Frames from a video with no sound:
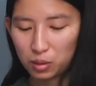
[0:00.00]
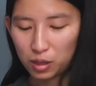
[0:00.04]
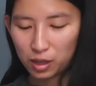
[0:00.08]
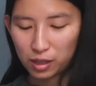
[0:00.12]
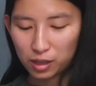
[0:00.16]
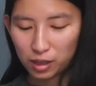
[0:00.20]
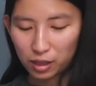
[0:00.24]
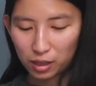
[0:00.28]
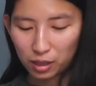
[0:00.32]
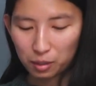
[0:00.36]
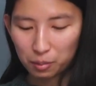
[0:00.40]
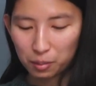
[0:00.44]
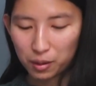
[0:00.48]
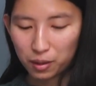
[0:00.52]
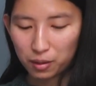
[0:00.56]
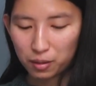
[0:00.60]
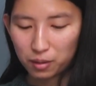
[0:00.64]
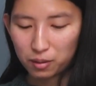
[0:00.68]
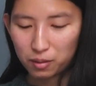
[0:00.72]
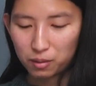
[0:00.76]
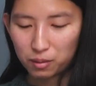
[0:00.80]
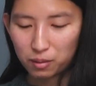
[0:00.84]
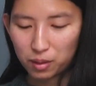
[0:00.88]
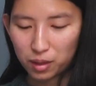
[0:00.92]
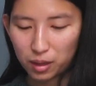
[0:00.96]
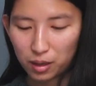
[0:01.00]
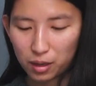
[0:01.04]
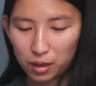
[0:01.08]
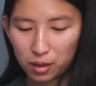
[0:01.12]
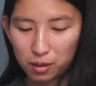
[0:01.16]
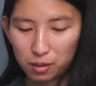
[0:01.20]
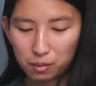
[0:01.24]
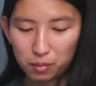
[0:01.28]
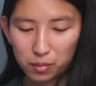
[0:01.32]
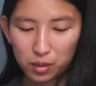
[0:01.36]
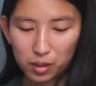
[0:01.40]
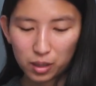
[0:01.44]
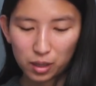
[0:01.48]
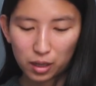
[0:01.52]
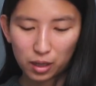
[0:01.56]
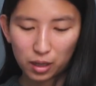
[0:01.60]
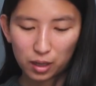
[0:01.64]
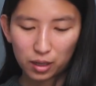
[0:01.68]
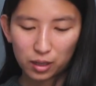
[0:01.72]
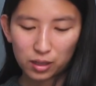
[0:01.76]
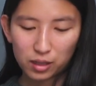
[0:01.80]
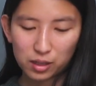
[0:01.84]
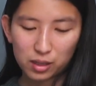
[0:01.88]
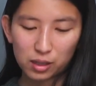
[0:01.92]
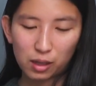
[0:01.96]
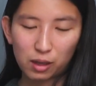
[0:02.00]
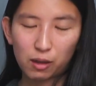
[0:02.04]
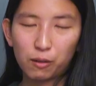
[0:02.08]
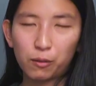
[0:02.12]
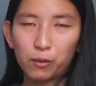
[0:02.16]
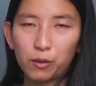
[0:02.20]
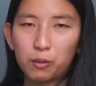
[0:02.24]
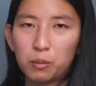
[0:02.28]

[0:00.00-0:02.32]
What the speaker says: not think about the knitting itself,